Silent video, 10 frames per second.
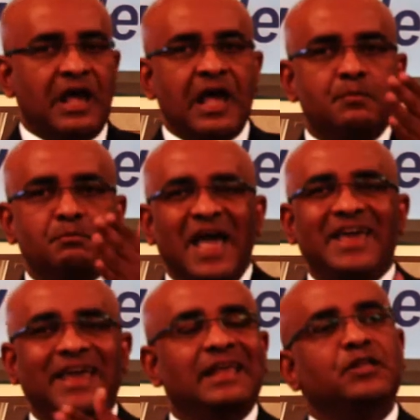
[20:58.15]
and my
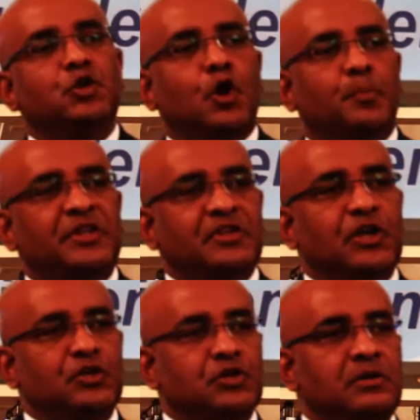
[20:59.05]

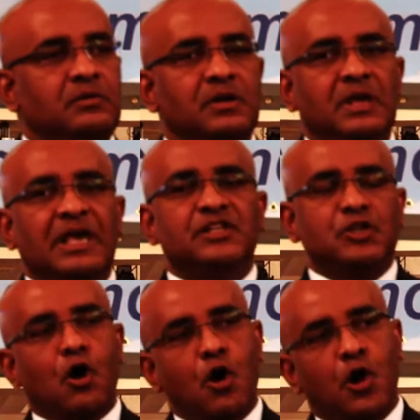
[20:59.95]
interpretation
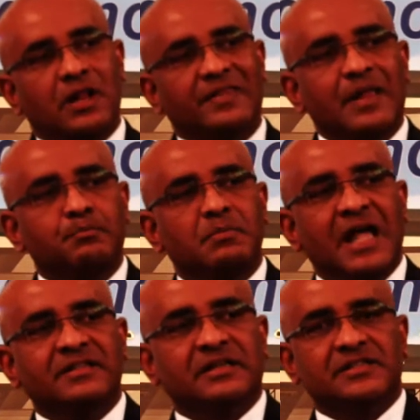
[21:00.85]
is all that
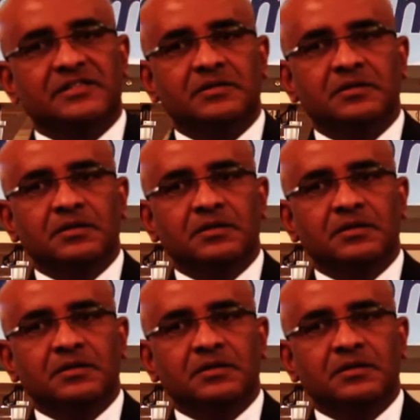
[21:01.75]
matters.